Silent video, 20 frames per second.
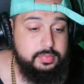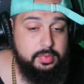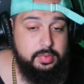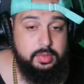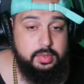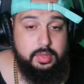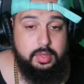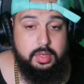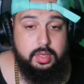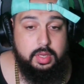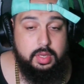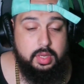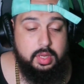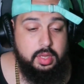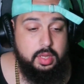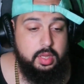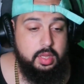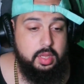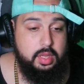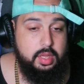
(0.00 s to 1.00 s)

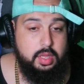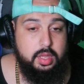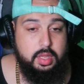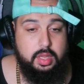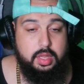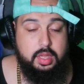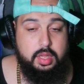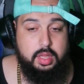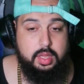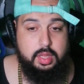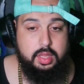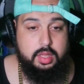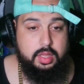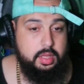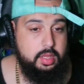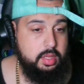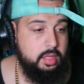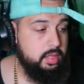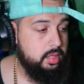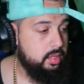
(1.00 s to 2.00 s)

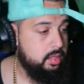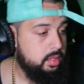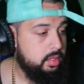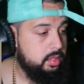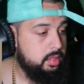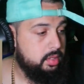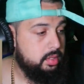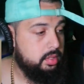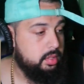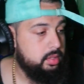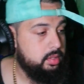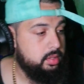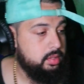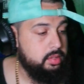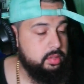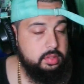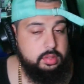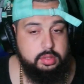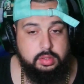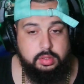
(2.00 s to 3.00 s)

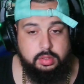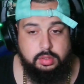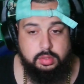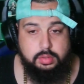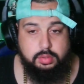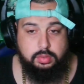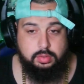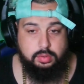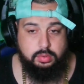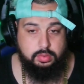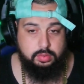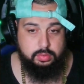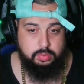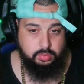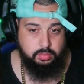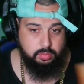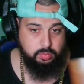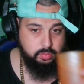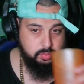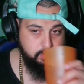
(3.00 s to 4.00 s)

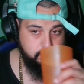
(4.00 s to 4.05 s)
(no one is talking)